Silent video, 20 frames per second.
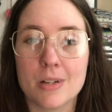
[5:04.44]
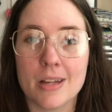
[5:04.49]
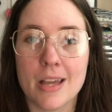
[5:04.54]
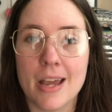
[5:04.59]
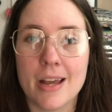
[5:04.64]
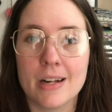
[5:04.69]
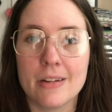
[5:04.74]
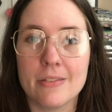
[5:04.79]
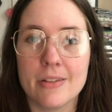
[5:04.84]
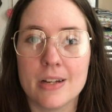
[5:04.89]
a
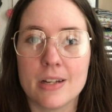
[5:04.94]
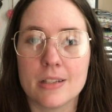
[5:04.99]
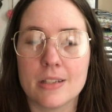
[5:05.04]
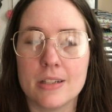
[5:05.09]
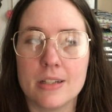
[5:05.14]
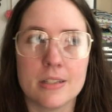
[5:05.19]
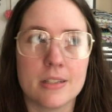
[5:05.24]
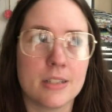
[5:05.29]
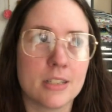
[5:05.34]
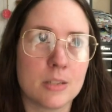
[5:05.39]
can of it because it
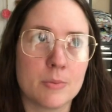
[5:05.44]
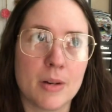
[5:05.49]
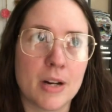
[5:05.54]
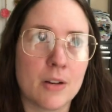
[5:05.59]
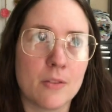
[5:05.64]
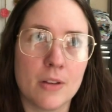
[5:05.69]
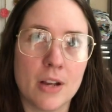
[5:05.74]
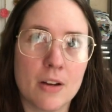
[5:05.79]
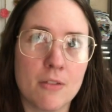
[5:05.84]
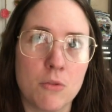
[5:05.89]
doesn't
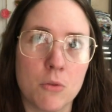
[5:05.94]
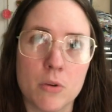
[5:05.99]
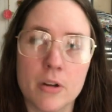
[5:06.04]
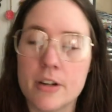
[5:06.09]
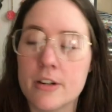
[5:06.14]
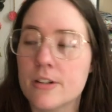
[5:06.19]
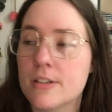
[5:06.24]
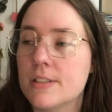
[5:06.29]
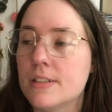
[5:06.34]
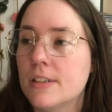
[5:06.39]
expire for like four
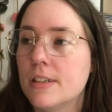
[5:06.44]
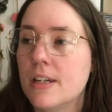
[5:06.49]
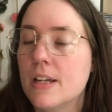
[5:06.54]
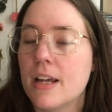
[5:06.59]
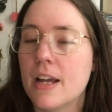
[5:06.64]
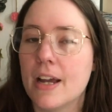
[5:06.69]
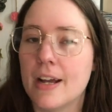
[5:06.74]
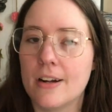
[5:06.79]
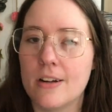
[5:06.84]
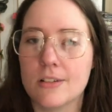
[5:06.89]
years.
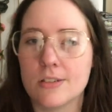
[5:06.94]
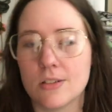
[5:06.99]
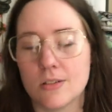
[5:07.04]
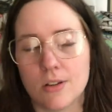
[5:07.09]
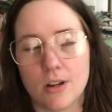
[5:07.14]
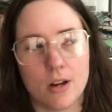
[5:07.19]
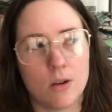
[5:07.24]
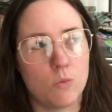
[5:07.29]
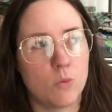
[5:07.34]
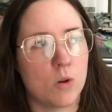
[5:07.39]
And also
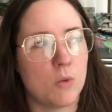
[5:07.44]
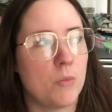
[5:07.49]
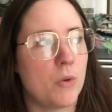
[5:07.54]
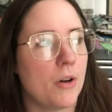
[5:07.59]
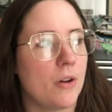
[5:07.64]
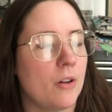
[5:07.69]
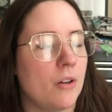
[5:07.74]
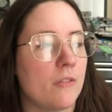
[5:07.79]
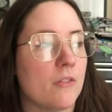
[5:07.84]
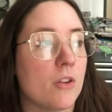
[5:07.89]
got one
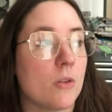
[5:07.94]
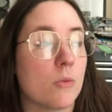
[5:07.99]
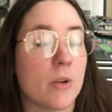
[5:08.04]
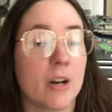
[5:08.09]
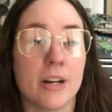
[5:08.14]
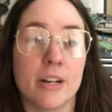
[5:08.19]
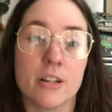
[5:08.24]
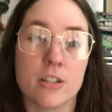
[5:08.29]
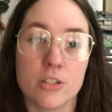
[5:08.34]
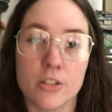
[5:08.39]
bottle of the
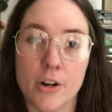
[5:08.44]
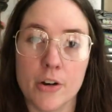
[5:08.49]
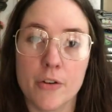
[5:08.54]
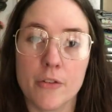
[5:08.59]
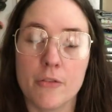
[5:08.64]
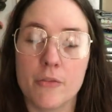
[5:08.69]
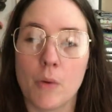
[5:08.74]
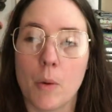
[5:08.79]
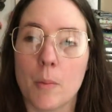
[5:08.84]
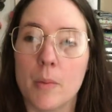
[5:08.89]
ready to
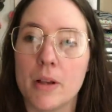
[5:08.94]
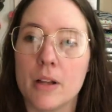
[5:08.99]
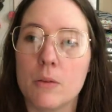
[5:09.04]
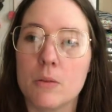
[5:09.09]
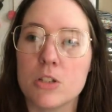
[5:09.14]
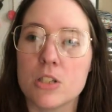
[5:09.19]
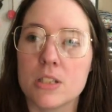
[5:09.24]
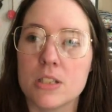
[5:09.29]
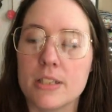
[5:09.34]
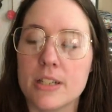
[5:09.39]
serve formula,
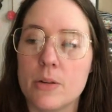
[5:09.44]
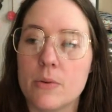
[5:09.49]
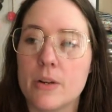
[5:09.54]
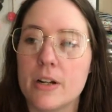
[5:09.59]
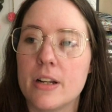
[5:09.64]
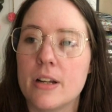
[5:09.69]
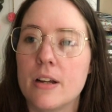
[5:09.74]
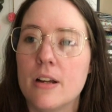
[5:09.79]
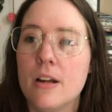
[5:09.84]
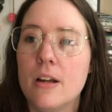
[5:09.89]
which is
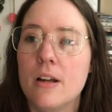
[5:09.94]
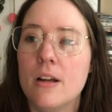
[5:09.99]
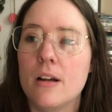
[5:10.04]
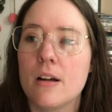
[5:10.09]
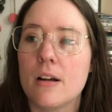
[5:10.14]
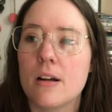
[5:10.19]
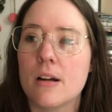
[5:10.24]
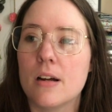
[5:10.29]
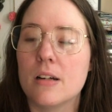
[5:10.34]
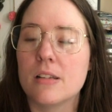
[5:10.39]
liquid,
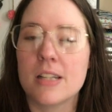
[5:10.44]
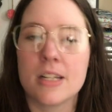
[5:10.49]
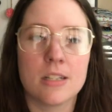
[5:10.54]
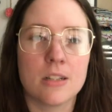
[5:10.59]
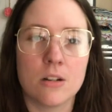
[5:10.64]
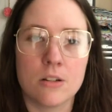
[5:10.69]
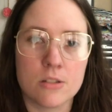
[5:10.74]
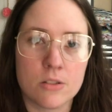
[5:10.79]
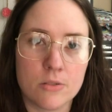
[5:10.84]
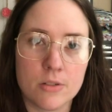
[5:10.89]
uh, that
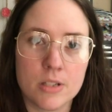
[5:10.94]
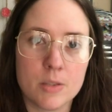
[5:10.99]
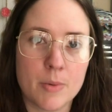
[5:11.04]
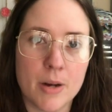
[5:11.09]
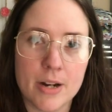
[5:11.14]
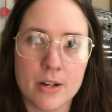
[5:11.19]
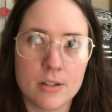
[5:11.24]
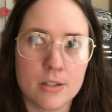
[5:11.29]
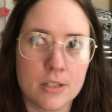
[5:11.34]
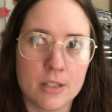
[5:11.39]
also
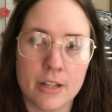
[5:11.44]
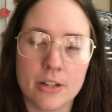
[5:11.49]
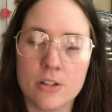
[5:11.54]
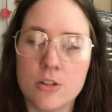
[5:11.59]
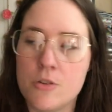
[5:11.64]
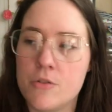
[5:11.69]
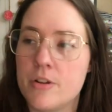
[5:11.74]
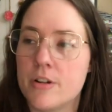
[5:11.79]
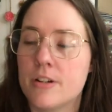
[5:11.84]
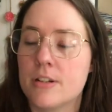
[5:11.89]
expires in like
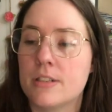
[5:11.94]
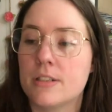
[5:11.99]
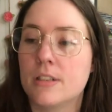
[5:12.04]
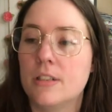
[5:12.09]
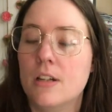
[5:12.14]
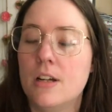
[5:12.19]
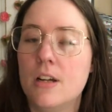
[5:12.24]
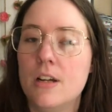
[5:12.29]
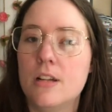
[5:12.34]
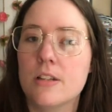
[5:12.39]
two years.
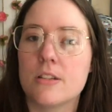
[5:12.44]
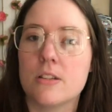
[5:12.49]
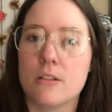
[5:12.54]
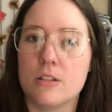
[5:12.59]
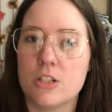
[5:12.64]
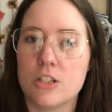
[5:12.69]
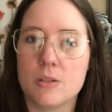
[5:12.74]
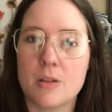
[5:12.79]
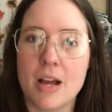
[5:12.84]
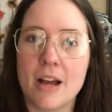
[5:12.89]
So I
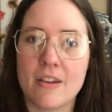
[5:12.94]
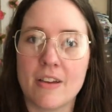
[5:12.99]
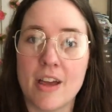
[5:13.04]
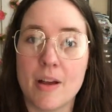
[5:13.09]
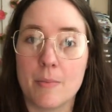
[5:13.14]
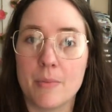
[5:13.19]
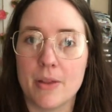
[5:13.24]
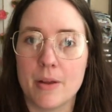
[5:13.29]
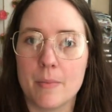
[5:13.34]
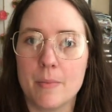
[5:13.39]
just, I
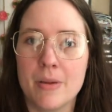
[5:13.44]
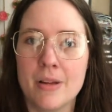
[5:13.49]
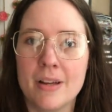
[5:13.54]
kept them